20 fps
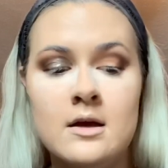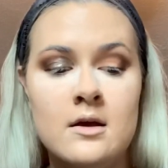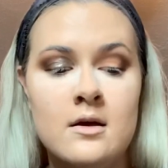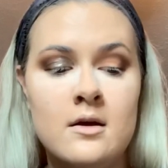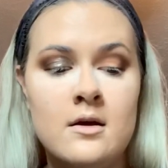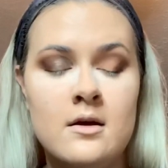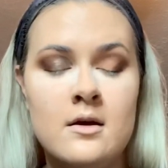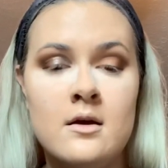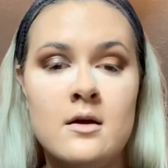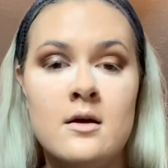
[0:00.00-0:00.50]

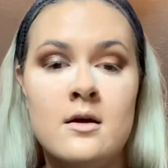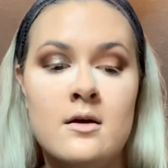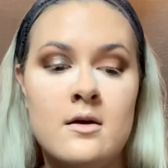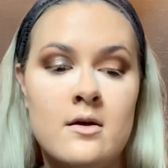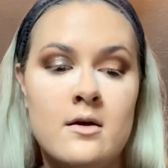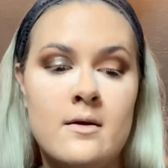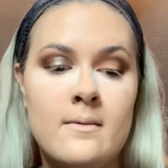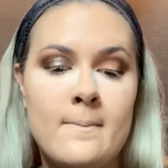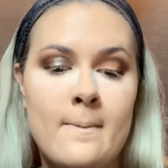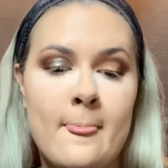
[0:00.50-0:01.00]

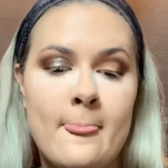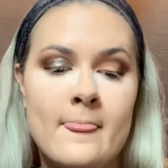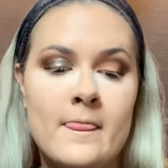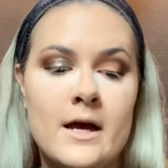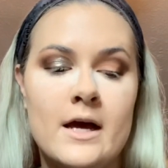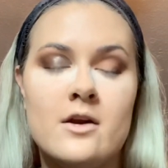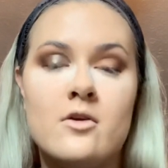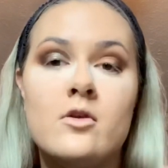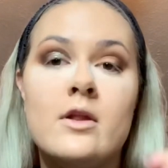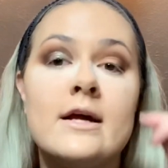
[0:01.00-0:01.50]

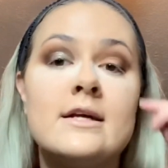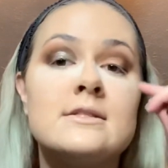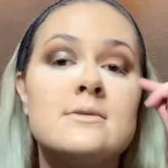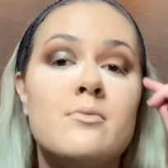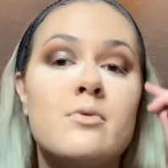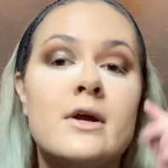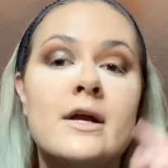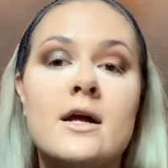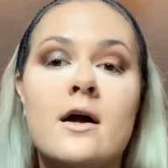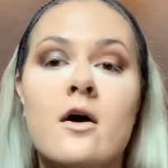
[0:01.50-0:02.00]
I don't like to
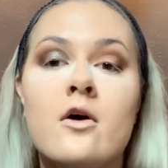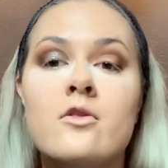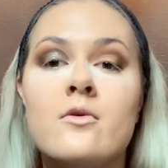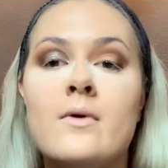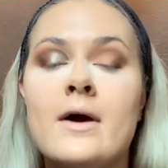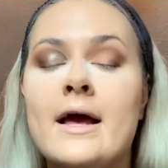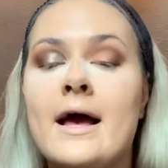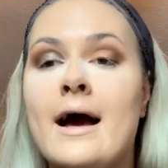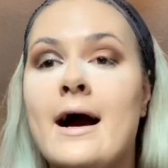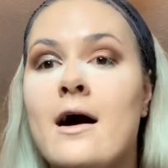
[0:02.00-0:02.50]
bring it all the
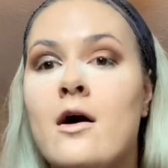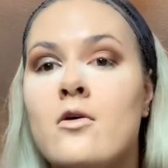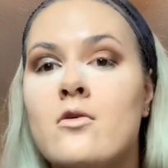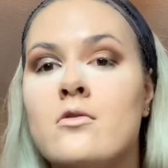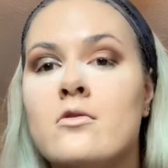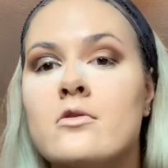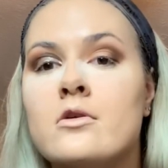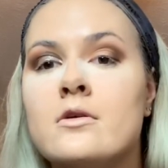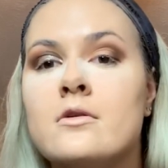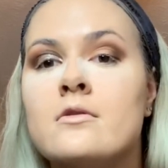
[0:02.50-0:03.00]
way
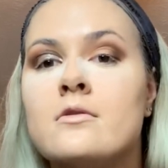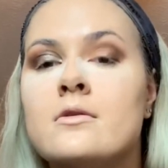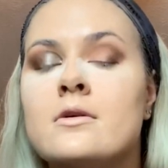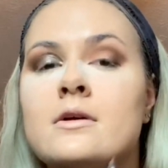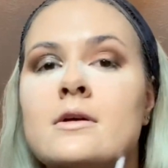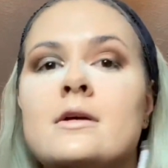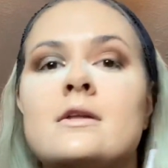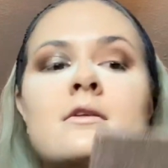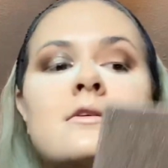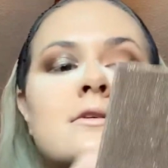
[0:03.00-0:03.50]
out, or
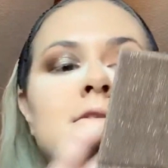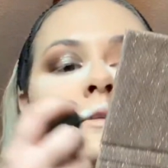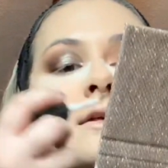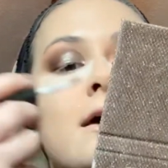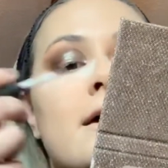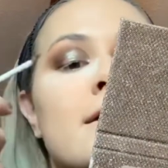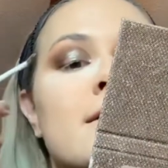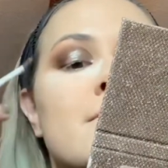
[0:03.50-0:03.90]
it looks like